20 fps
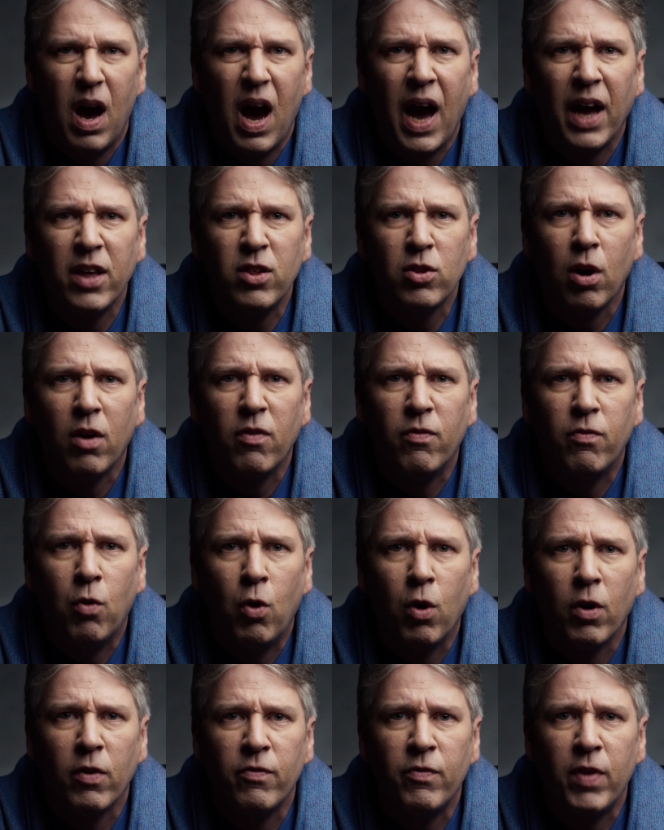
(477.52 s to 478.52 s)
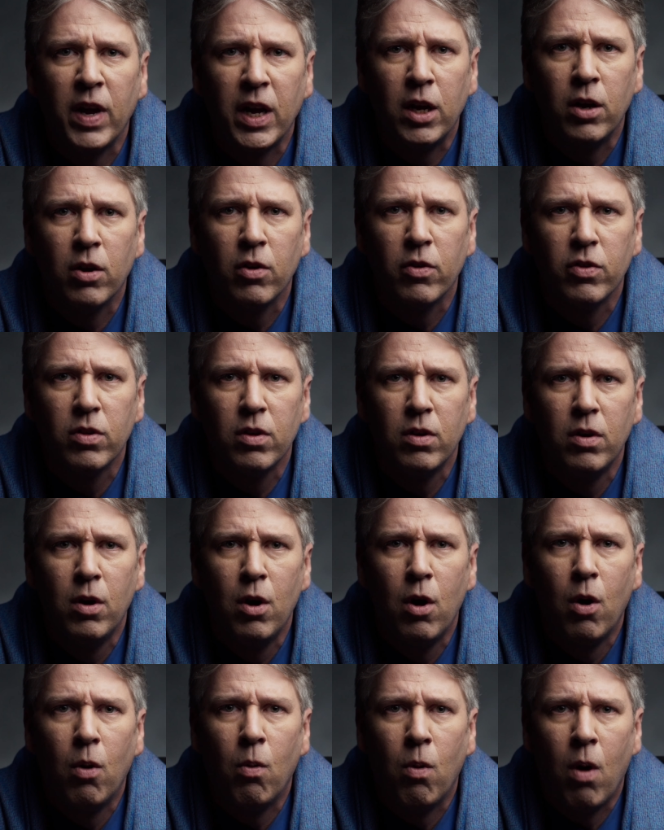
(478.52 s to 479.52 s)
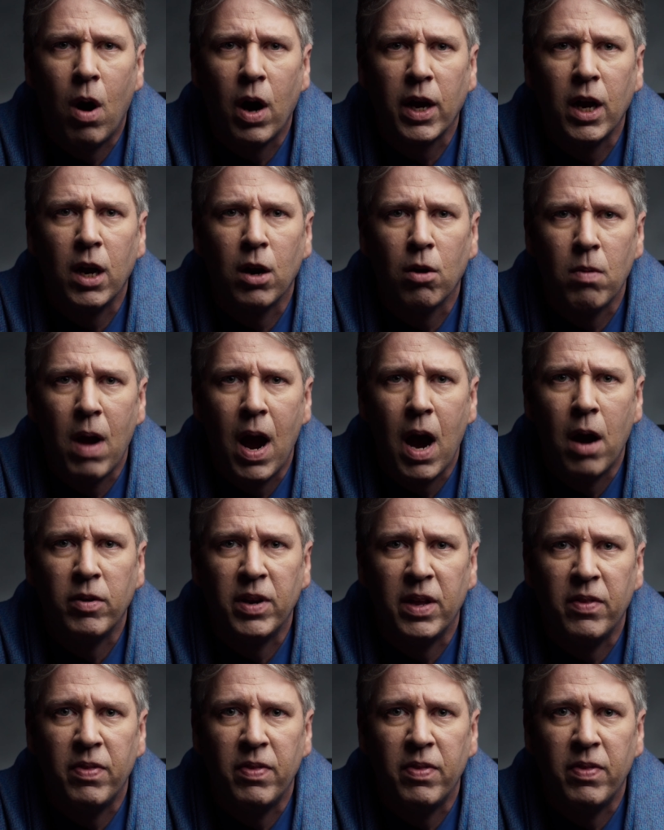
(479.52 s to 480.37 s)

I saw four figures walking around